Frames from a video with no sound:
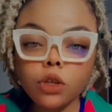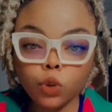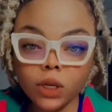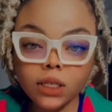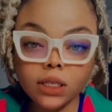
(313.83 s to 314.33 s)

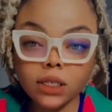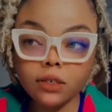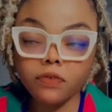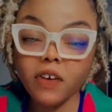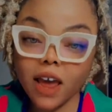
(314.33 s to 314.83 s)

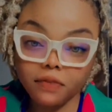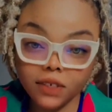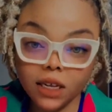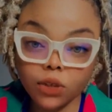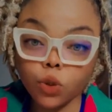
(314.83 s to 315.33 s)

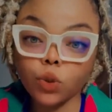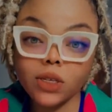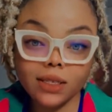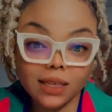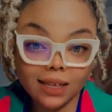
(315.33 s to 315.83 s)
25 days or
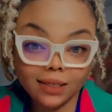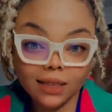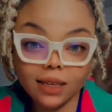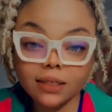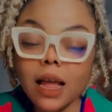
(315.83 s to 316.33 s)
28
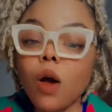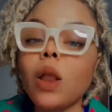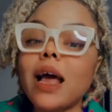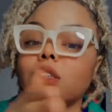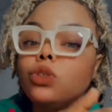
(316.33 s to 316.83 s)
days, now
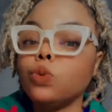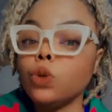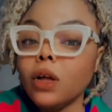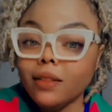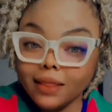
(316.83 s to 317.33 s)
lasts to
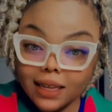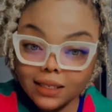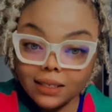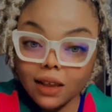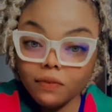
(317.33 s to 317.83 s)

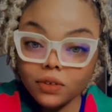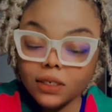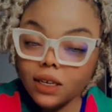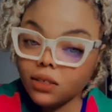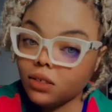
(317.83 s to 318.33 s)
37
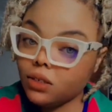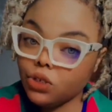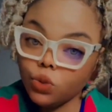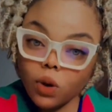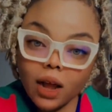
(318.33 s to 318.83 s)
days,
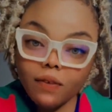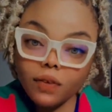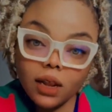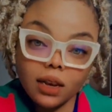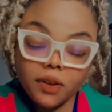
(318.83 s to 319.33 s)
you are
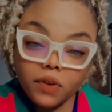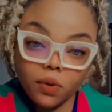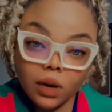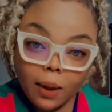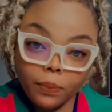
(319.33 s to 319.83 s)
having an
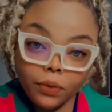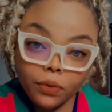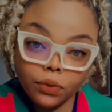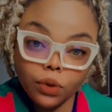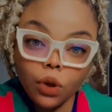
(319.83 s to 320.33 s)
irregular
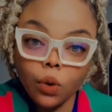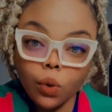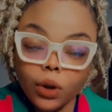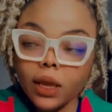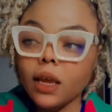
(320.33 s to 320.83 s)
period.
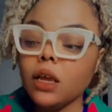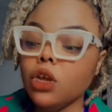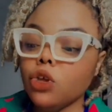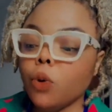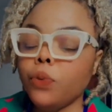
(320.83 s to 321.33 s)

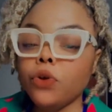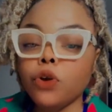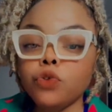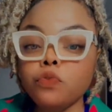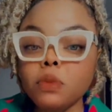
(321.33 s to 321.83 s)
Okay, your
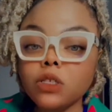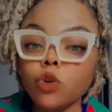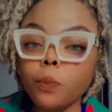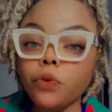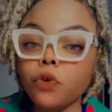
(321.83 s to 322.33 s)
period, you missed
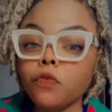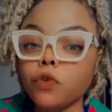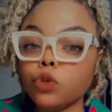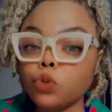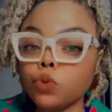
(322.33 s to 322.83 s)
your period
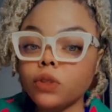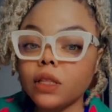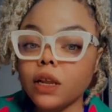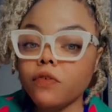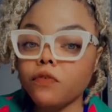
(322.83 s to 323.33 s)
for 2,
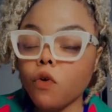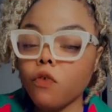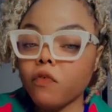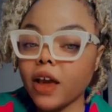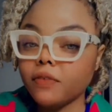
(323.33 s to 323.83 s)
3,
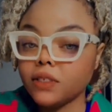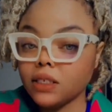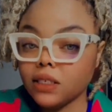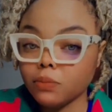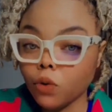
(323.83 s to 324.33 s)
4, 5,
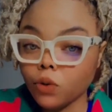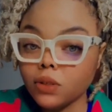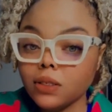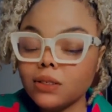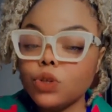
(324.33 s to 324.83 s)
6
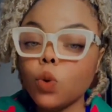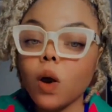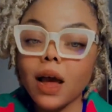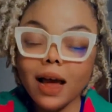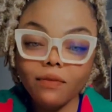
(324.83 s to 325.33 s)
months,
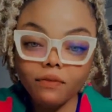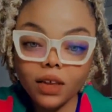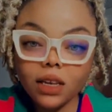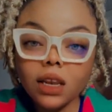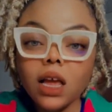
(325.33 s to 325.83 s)
you're
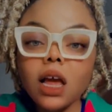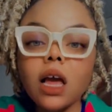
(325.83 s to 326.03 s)
having